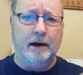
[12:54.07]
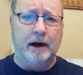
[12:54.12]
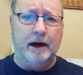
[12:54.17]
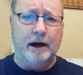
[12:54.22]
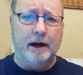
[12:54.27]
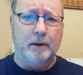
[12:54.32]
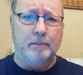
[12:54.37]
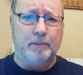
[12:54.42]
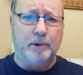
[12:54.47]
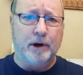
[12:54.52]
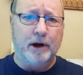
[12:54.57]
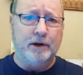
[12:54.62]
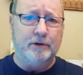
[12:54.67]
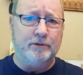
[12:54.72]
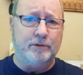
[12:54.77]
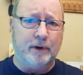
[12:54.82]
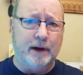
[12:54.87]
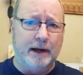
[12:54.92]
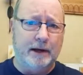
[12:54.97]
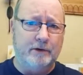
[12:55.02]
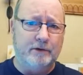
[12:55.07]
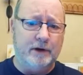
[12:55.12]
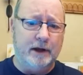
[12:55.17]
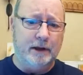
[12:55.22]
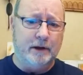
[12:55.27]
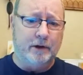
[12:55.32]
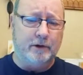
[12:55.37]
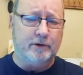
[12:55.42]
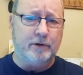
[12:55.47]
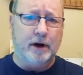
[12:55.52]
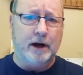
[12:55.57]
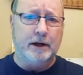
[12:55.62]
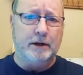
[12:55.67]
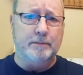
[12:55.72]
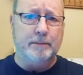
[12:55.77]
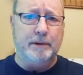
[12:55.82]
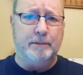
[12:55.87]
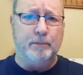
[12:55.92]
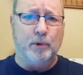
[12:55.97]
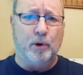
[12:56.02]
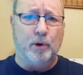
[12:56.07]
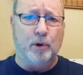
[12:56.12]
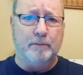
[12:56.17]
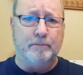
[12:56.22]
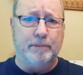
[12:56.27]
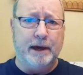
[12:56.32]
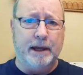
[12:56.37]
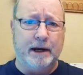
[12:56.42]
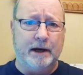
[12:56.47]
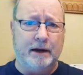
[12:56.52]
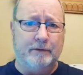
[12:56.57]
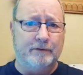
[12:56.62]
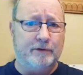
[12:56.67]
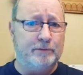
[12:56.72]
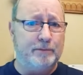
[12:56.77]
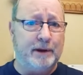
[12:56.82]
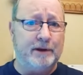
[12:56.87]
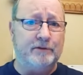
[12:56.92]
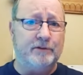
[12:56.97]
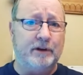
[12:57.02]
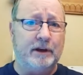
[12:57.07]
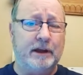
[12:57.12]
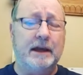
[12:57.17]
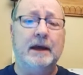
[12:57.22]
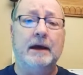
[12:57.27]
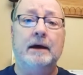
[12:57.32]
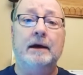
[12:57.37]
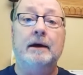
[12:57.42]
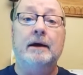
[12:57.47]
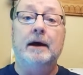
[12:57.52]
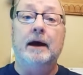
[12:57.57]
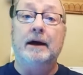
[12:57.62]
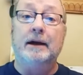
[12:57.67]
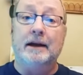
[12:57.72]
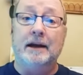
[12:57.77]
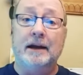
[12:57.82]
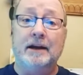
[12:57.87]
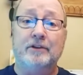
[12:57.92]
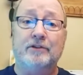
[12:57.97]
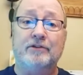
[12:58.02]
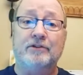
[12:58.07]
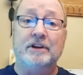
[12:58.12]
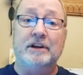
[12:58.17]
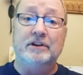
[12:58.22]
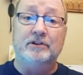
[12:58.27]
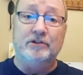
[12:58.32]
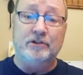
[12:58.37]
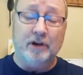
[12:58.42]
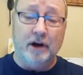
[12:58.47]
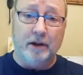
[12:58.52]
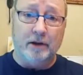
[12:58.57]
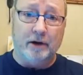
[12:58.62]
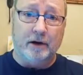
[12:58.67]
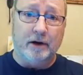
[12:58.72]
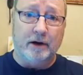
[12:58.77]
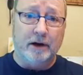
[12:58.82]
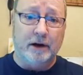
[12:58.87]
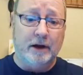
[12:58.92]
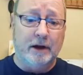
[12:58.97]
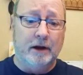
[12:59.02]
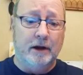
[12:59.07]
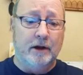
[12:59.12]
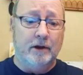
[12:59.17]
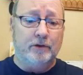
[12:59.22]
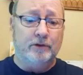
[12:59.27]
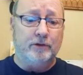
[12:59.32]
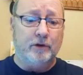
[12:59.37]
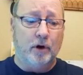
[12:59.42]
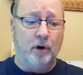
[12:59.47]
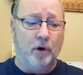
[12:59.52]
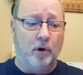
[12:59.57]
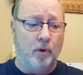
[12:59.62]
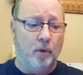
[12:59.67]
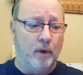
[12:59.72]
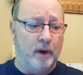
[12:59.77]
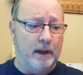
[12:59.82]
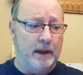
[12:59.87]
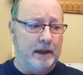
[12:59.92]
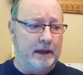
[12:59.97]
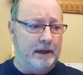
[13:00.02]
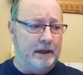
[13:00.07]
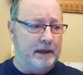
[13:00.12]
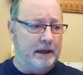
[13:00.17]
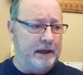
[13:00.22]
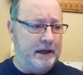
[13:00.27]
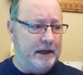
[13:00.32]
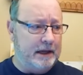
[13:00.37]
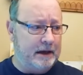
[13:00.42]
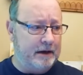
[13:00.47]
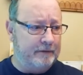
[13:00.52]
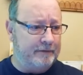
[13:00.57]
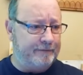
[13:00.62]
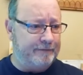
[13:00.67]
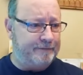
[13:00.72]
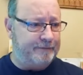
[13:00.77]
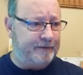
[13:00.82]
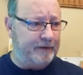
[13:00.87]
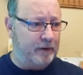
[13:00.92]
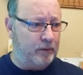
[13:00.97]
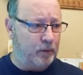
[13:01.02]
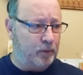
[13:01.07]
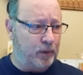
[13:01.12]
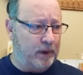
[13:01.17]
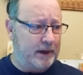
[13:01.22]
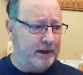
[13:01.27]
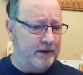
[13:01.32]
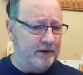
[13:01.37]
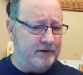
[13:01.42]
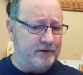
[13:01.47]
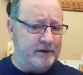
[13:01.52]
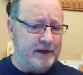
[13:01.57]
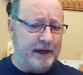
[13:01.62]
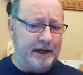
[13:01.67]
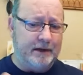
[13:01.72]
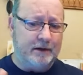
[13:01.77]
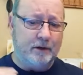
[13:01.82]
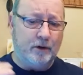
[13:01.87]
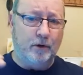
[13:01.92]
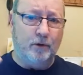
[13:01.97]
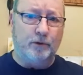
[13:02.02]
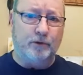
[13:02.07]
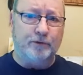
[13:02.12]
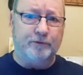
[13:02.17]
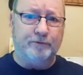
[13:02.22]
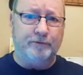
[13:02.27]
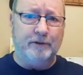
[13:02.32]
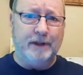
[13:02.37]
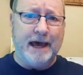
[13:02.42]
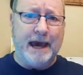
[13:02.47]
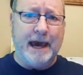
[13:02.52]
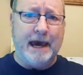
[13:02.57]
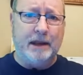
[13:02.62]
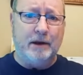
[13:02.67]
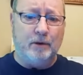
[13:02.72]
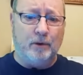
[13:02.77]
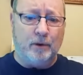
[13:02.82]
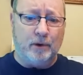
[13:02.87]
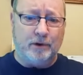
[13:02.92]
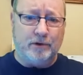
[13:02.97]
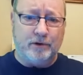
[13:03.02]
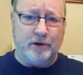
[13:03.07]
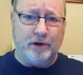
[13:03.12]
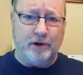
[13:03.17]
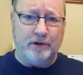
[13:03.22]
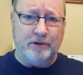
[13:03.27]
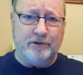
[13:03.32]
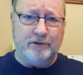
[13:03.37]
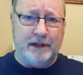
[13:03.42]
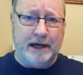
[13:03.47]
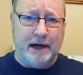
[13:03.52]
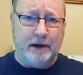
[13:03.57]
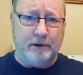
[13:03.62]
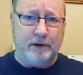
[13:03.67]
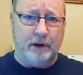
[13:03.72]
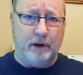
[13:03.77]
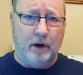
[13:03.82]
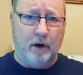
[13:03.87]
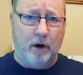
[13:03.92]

higher price range and they're trying to be more competitive, especially against each other. So if real estate goes flat or turns down at